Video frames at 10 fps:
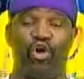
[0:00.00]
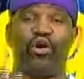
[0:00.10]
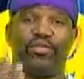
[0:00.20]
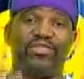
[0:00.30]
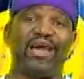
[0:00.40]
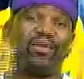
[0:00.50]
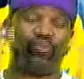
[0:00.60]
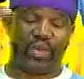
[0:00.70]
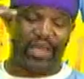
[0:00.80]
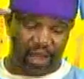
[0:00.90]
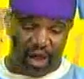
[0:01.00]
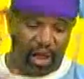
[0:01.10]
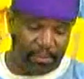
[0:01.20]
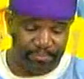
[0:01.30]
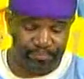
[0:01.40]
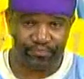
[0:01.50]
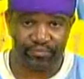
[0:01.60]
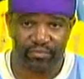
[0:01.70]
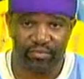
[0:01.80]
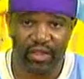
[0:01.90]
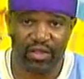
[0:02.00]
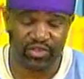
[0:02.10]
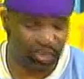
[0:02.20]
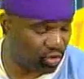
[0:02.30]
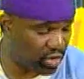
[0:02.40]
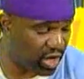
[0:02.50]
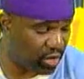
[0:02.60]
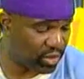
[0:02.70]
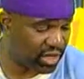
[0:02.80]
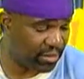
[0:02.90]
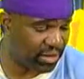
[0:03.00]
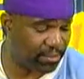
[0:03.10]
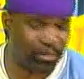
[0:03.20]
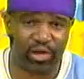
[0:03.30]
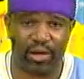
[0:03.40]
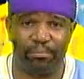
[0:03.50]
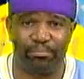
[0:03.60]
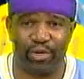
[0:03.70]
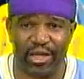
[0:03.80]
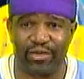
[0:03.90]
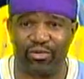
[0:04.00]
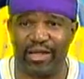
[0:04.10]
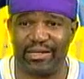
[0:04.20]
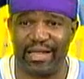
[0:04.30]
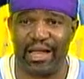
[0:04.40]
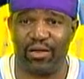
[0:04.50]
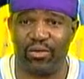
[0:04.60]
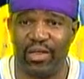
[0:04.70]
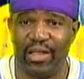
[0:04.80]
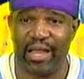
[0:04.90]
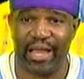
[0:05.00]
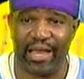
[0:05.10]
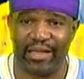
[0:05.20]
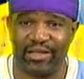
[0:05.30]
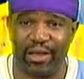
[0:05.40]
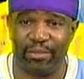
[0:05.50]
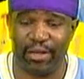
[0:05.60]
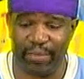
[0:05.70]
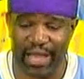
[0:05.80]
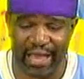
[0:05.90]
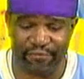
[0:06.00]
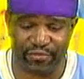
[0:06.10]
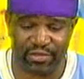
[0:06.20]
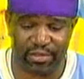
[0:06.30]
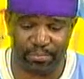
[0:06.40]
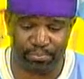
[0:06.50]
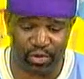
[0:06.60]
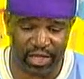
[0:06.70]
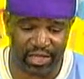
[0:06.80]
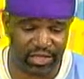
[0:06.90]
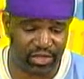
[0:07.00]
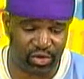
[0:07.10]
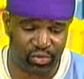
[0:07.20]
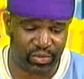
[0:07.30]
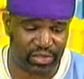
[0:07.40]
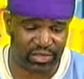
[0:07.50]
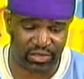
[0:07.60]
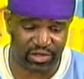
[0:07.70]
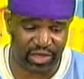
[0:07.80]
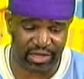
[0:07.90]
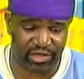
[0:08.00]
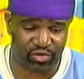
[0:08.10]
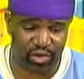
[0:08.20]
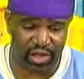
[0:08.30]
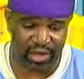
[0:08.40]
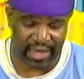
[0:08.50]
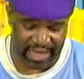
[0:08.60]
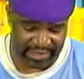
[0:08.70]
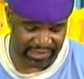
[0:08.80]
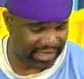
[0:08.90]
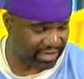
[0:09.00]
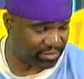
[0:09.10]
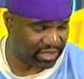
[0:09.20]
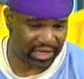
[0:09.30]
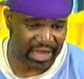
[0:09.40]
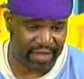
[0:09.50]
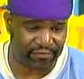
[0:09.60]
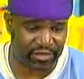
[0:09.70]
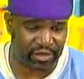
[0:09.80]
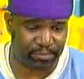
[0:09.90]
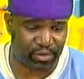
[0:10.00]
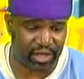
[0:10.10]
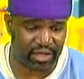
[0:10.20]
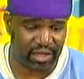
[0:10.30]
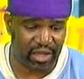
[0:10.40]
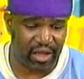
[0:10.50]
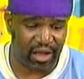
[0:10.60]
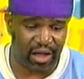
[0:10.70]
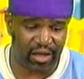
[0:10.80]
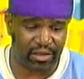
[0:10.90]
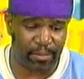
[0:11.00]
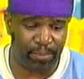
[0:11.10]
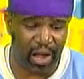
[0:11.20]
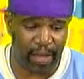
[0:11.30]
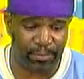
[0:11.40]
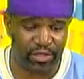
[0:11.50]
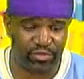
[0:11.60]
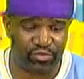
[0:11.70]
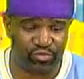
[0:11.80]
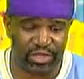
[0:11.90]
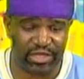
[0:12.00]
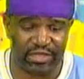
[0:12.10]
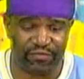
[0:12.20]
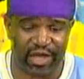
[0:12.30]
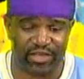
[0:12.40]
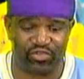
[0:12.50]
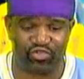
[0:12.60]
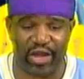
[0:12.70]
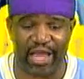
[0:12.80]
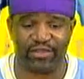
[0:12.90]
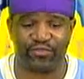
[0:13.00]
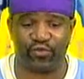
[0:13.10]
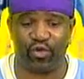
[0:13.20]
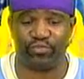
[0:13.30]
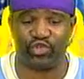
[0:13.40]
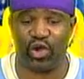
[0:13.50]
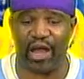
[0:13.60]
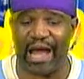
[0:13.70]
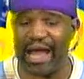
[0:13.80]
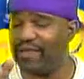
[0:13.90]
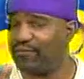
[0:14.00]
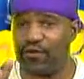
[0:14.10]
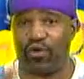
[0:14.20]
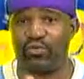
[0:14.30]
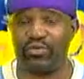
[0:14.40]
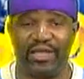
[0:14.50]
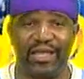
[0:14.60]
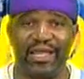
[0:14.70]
on that way up. So we're coming up on a break right now. And coming up after the break, you know, we're getting into our last segment here after the break. A Poppy 3D device transforms your iPhone